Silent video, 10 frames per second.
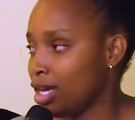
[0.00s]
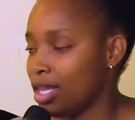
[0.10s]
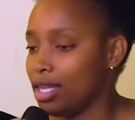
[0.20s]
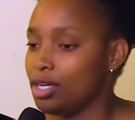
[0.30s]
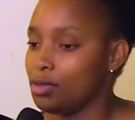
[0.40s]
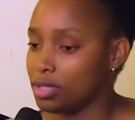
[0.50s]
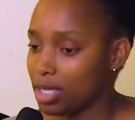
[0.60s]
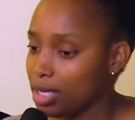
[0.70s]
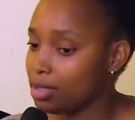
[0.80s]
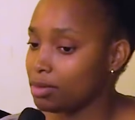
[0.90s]
And then you're
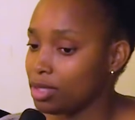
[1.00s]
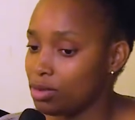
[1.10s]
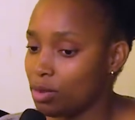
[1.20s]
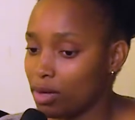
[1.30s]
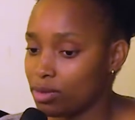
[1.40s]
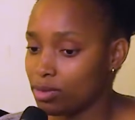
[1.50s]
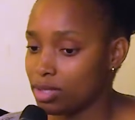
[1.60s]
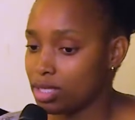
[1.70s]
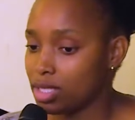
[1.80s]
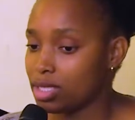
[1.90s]
telling me you want to
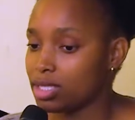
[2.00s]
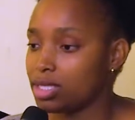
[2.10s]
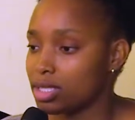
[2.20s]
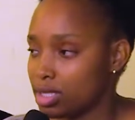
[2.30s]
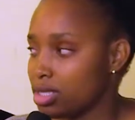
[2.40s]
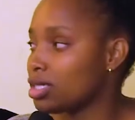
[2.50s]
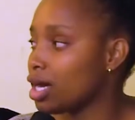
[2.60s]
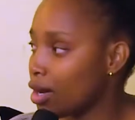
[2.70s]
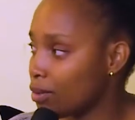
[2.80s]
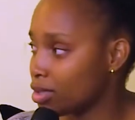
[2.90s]
stay 16
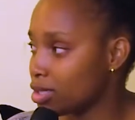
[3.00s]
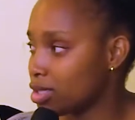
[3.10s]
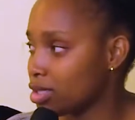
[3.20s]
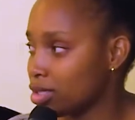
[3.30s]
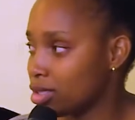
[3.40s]
hours